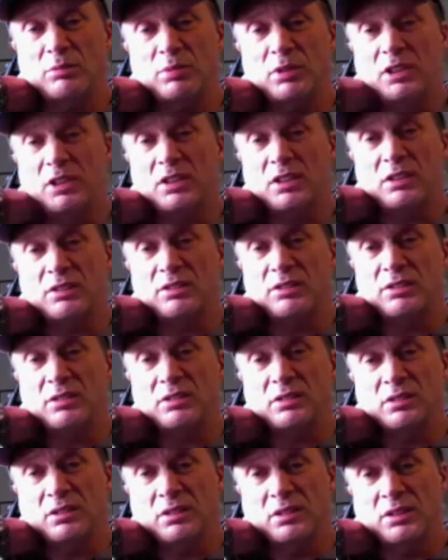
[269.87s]
players,
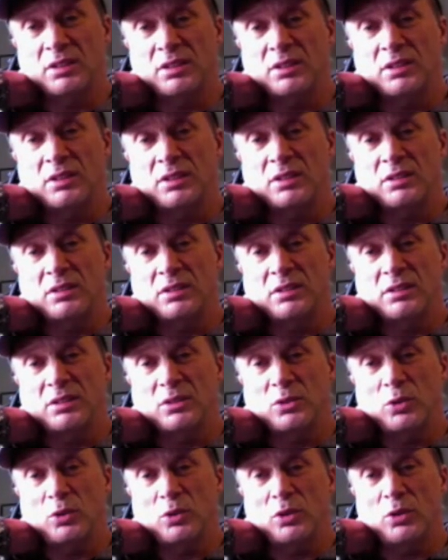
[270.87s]

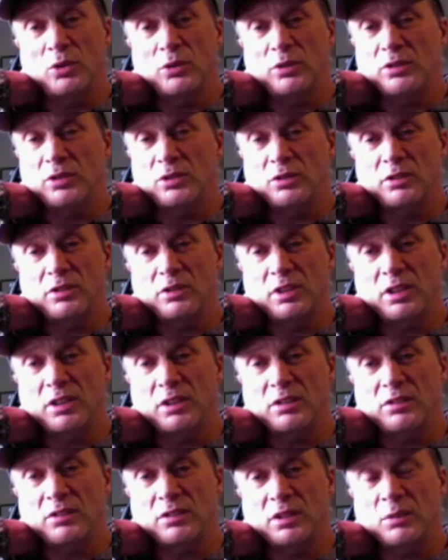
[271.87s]
all sorts of
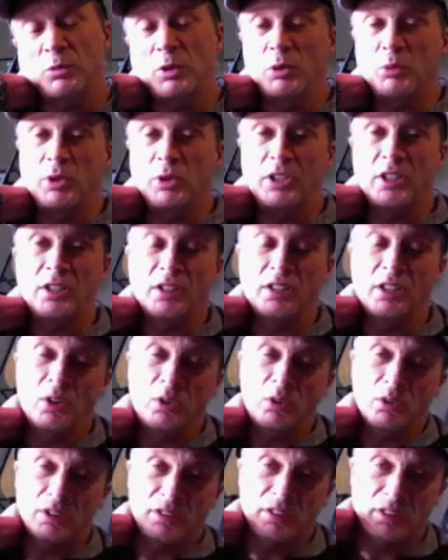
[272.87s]
things. And we went in the
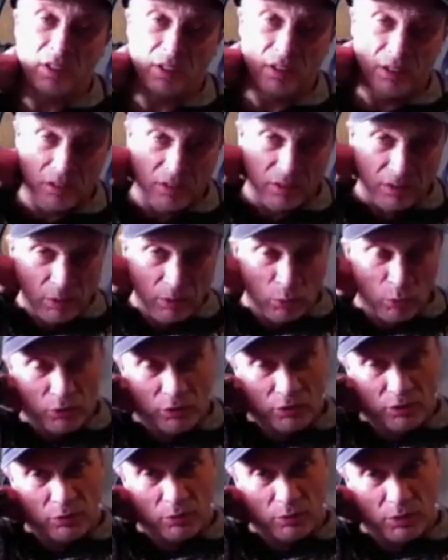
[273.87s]
Gold Guitar Awards
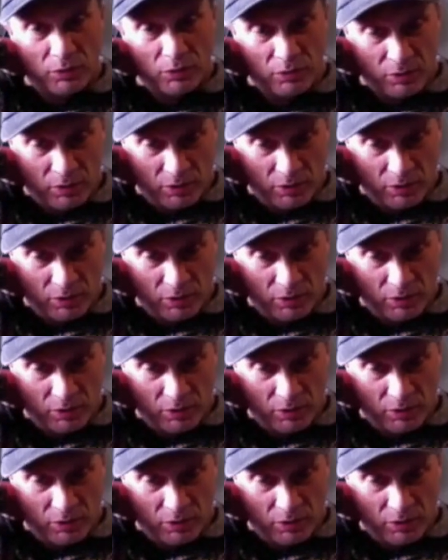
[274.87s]
as well.